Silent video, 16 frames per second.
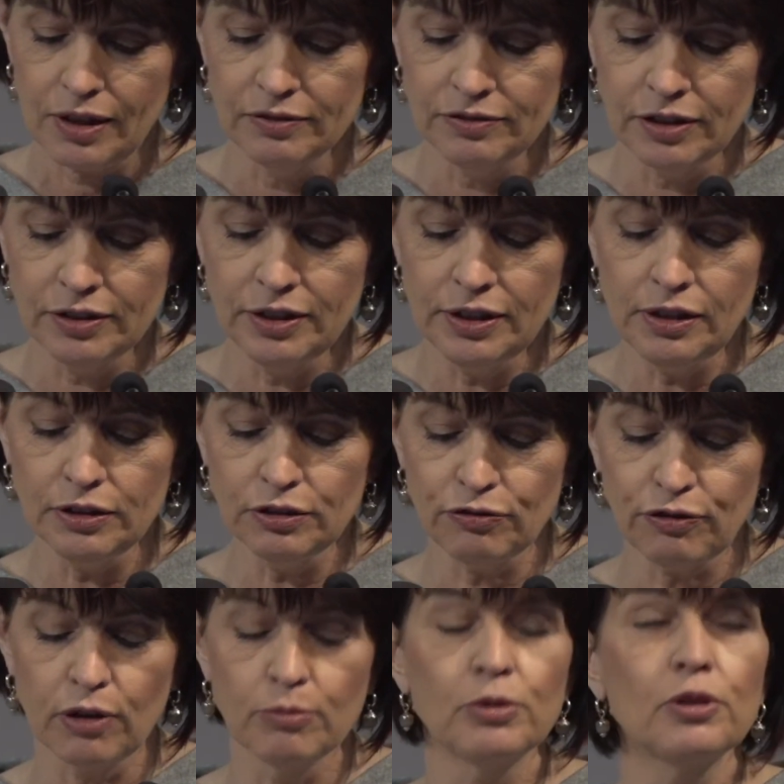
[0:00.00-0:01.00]
The yield
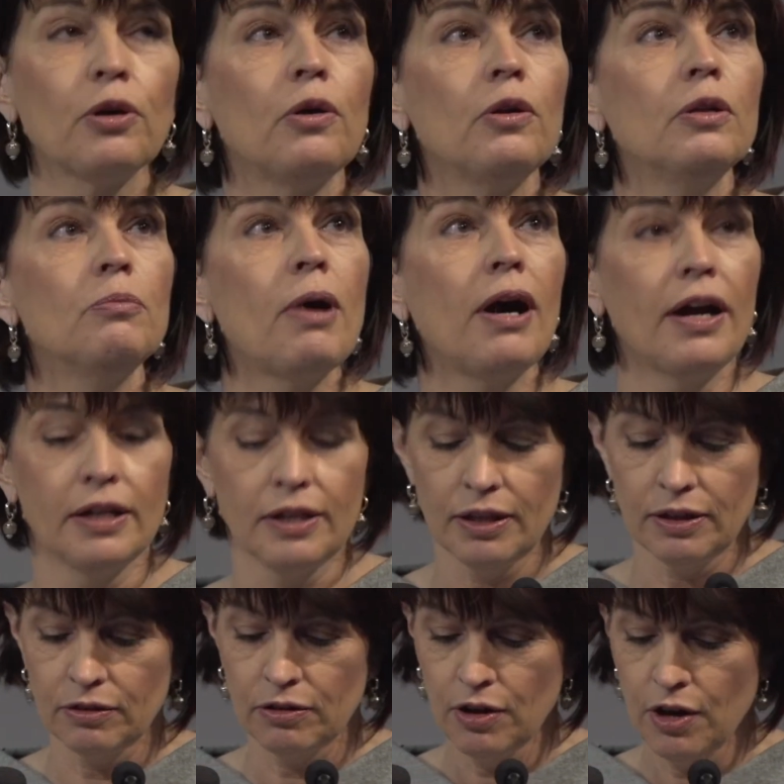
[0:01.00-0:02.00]
from coal
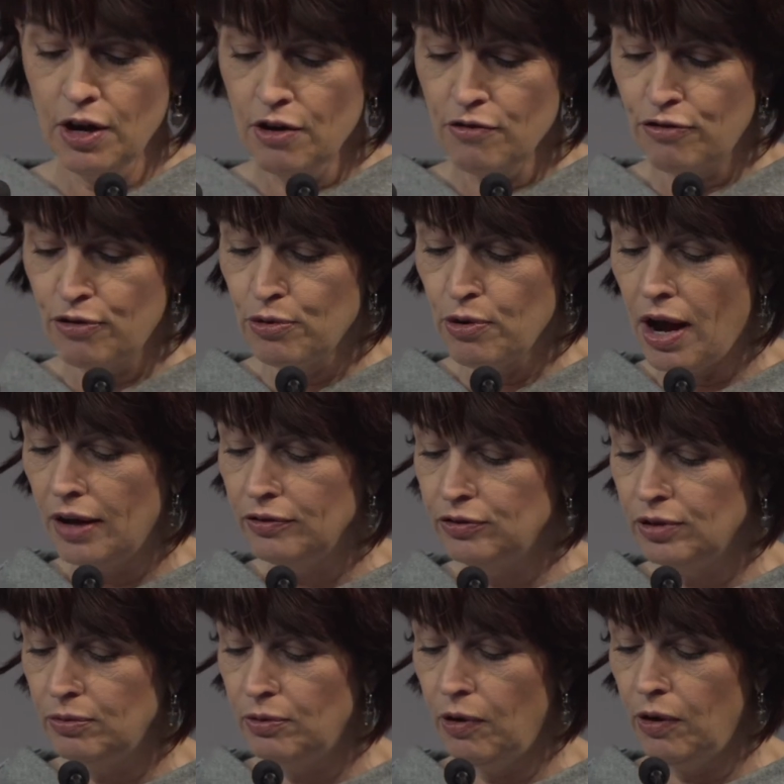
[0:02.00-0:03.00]
mining throughout
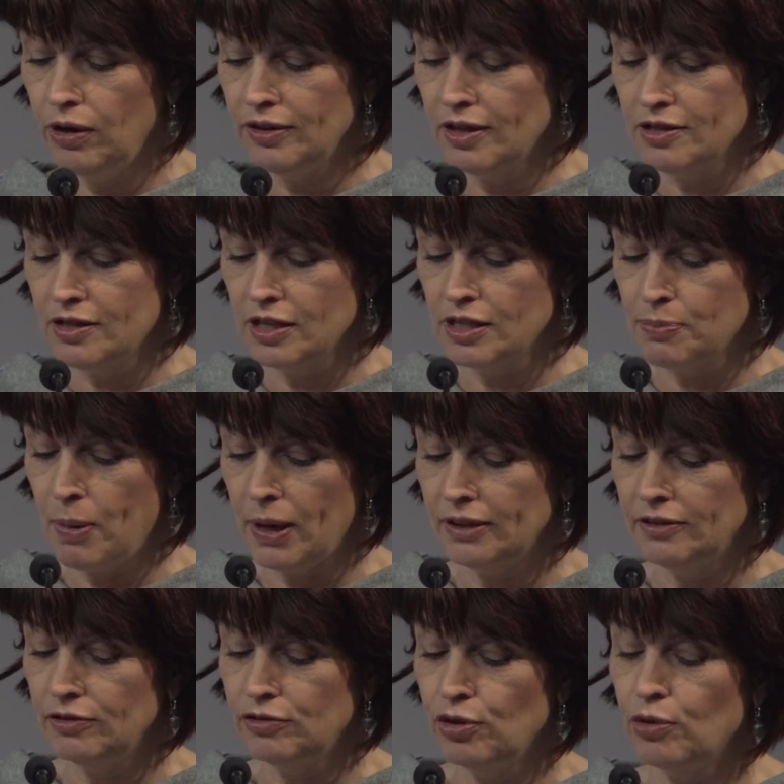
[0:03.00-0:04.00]
the world is
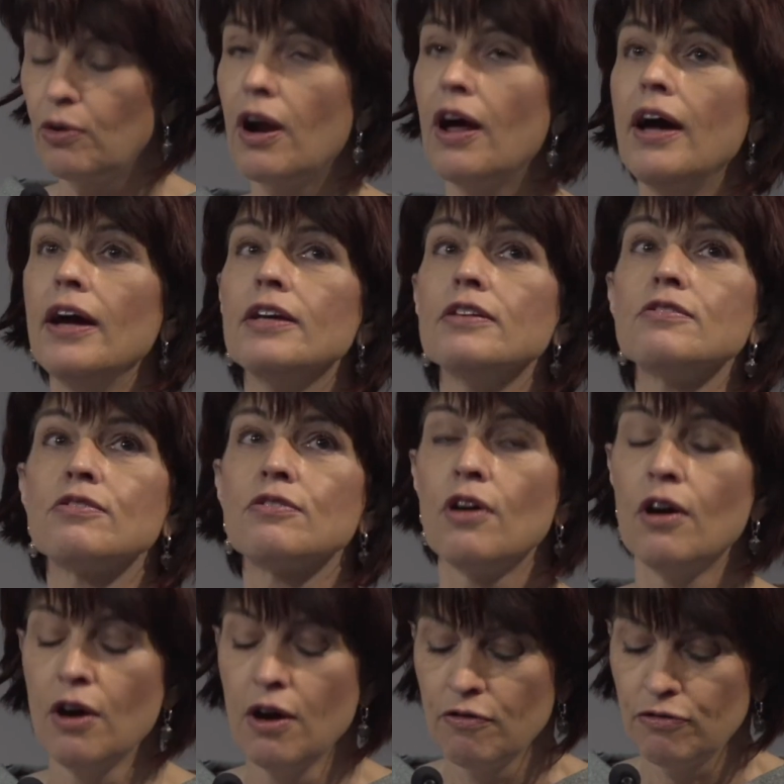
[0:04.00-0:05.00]
expected to rise
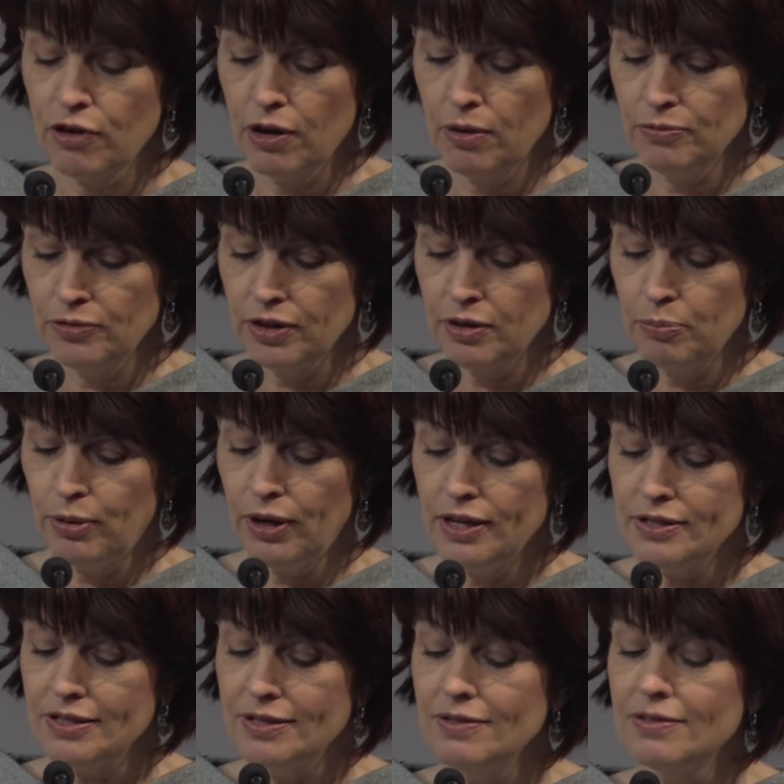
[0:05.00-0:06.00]
from the
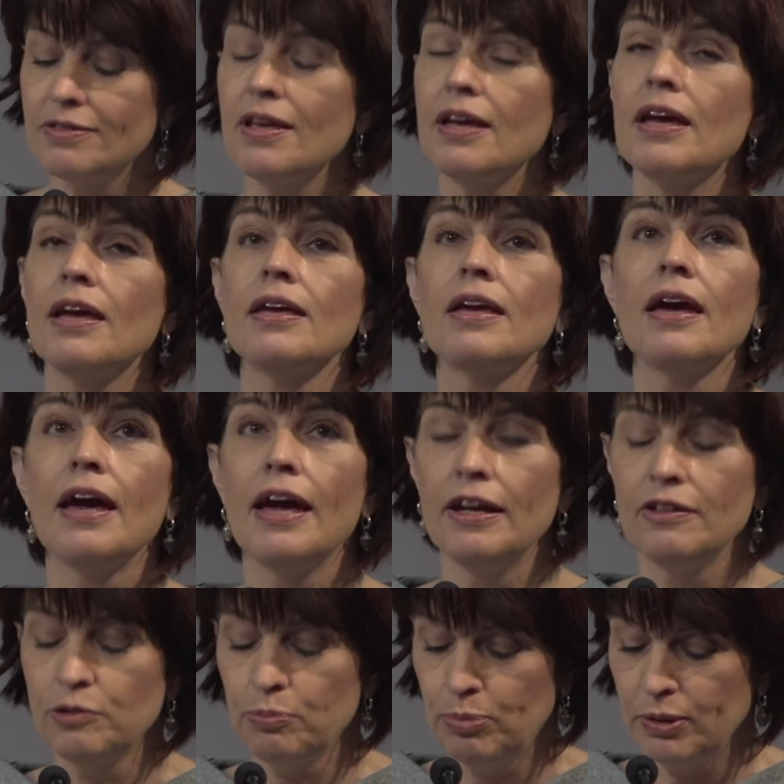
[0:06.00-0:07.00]
present day
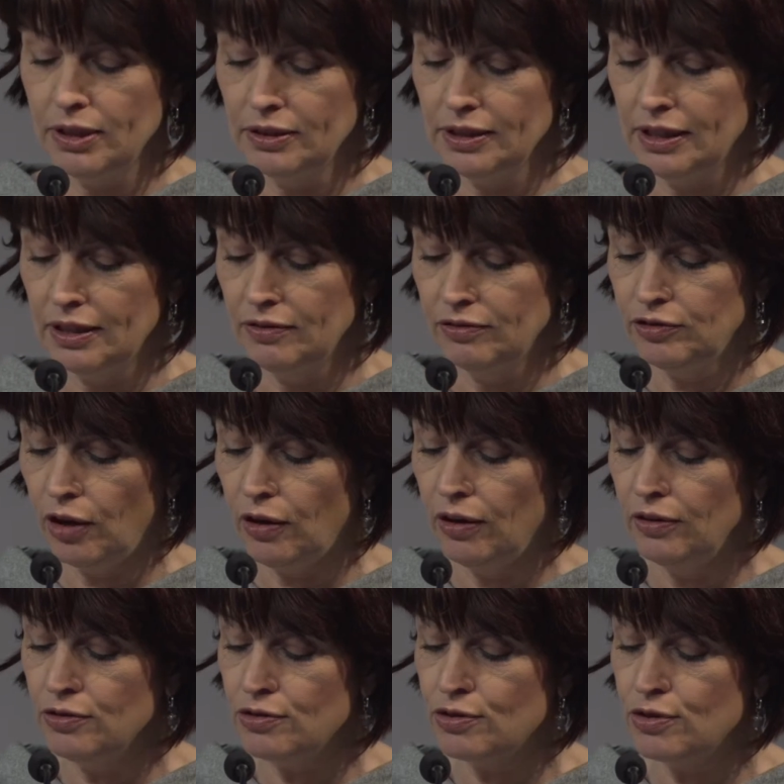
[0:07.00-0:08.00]
8 billion
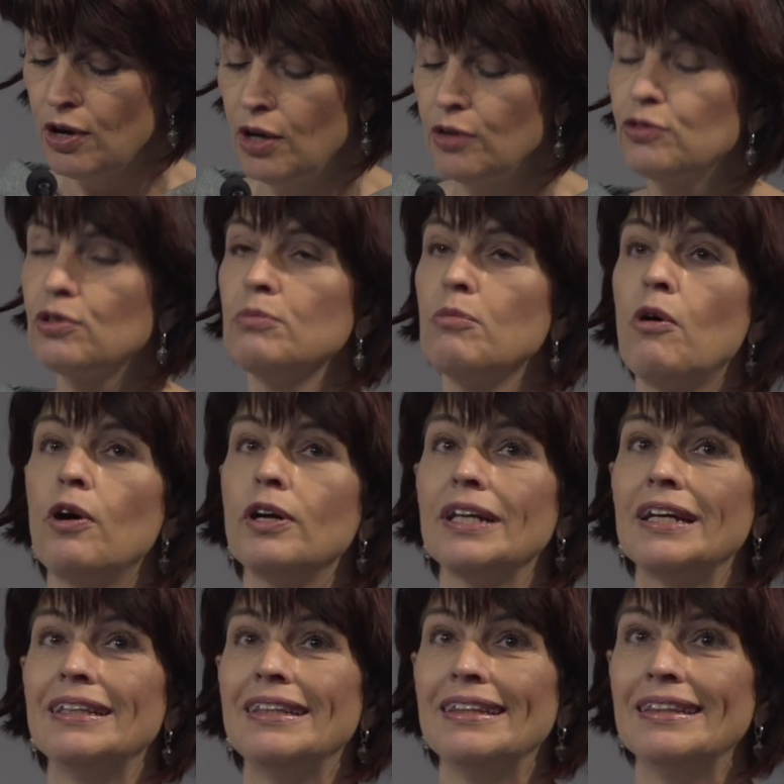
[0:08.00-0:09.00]
tons to more
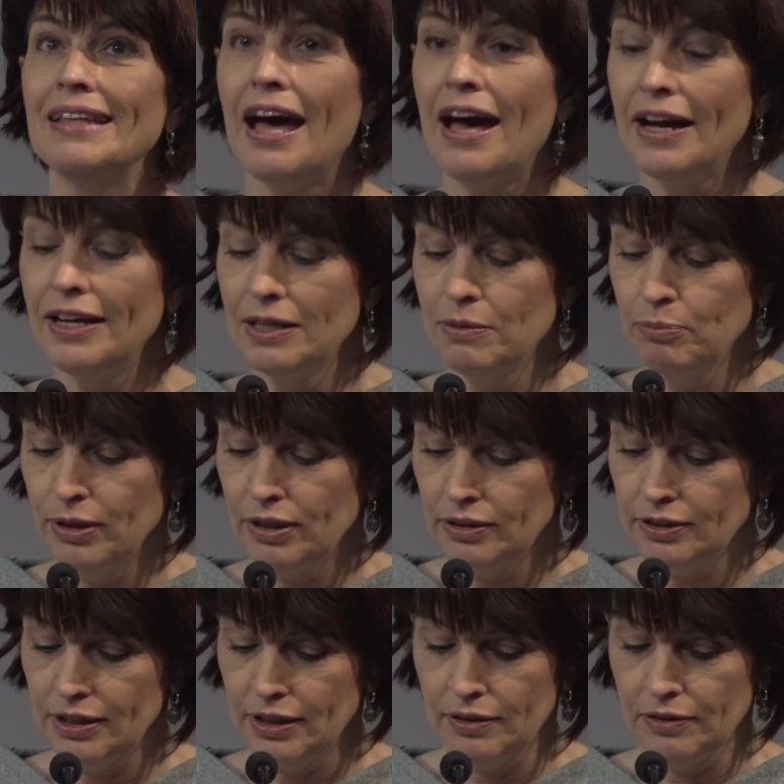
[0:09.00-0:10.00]
than 9
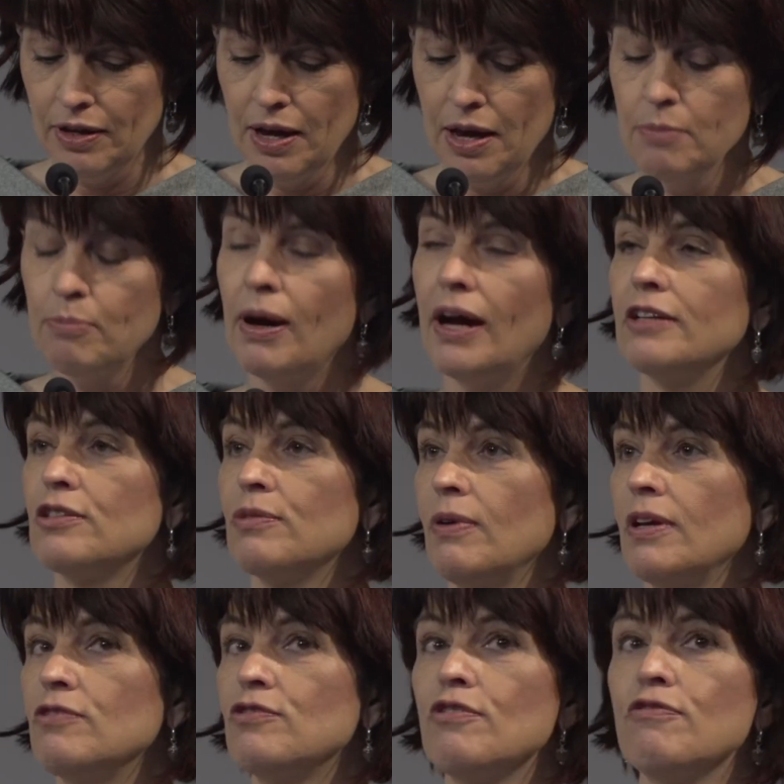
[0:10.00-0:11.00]
billion by
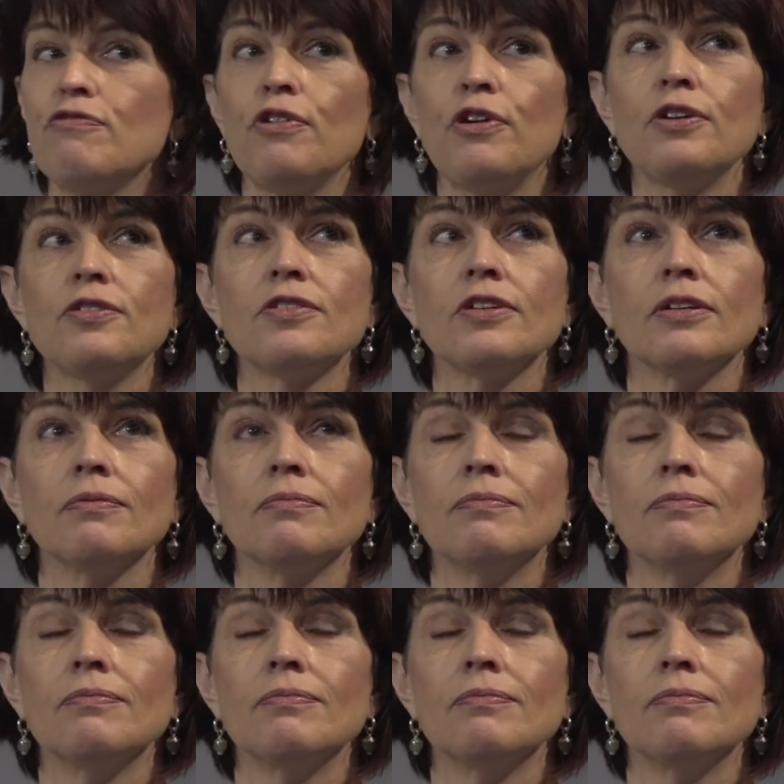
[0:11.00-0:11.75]
2030.